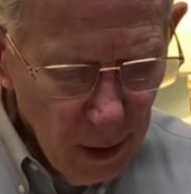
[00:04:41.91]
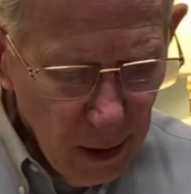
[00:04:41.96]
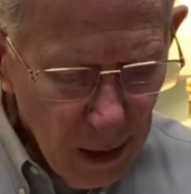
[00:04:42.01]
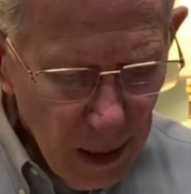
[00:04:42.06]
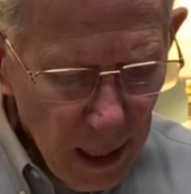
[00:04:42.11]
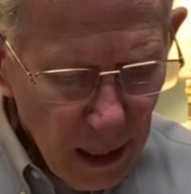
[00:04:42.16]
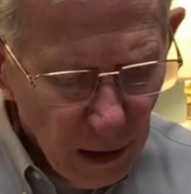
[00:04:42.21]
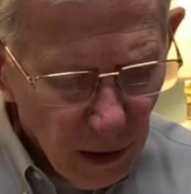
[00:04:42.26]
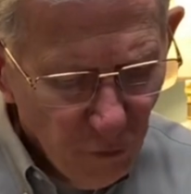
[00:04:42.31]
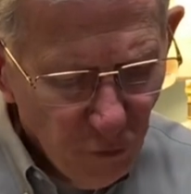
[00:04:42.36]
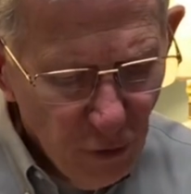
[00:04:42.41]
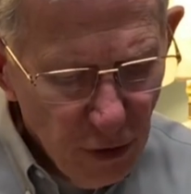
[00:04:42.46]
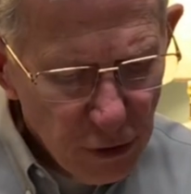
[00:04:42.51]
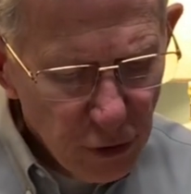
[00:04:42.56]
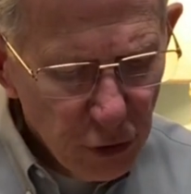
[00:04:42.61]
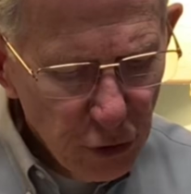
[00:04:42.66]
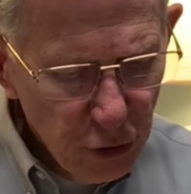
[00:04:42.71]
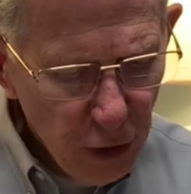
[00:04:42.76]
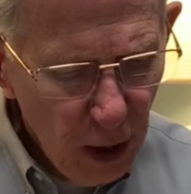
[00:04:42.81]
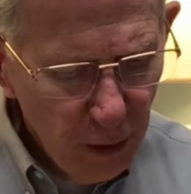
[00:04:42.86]
In
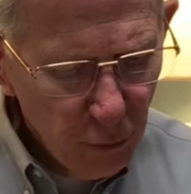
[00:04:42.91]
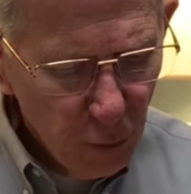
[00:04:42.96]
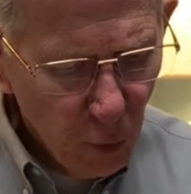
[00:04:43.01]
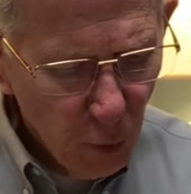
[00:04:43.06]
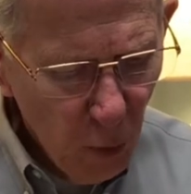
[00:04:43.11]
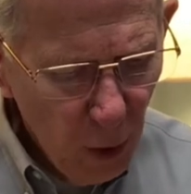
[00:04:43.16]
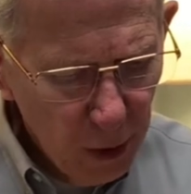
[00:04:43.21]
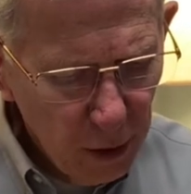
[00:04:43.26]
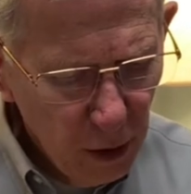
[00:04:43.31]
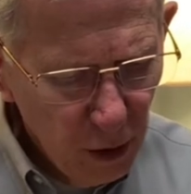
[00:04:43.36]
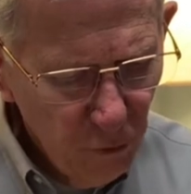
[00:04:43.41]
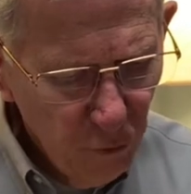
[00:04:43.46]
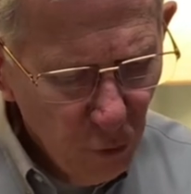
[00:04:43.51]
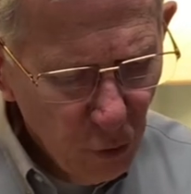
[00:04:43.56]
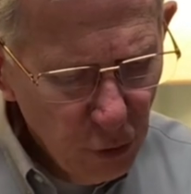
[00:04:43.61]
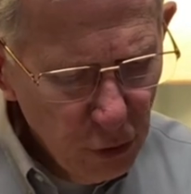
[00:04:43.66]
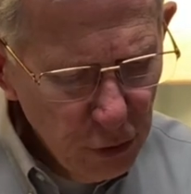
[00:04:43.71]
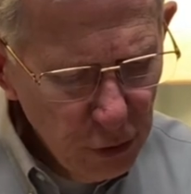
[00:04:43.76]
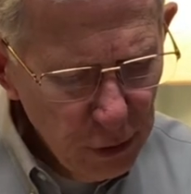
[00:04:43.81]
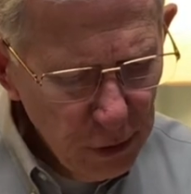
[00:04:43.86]
Ephesians chapter 1 and
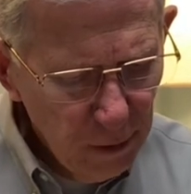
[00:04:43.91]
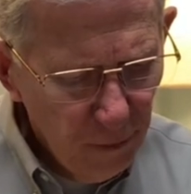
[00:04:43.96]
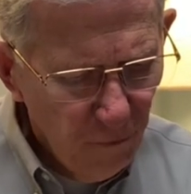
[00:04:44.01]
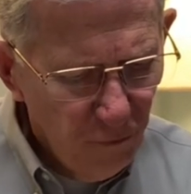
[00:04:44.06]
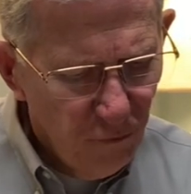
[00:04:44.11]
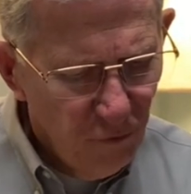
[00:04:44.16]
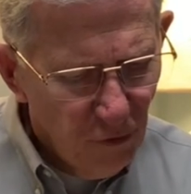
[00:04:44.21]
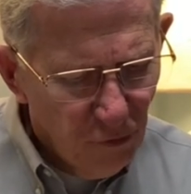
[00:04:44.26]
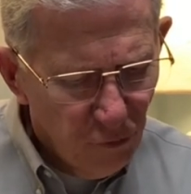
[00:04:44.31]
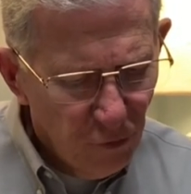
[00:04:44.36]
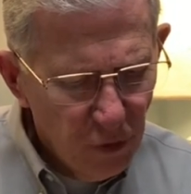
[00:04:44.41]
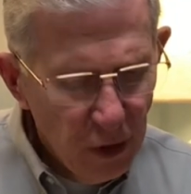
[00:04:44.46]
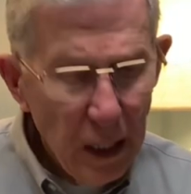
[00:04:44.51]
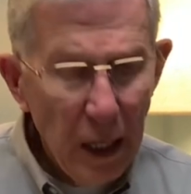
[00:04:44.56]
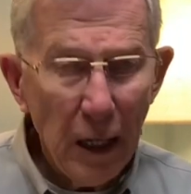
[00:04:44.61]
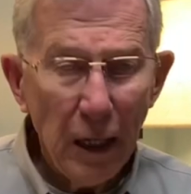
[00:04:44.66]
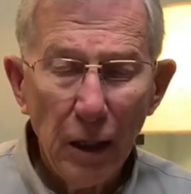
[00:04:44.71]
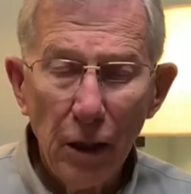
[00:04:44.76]
verse 15,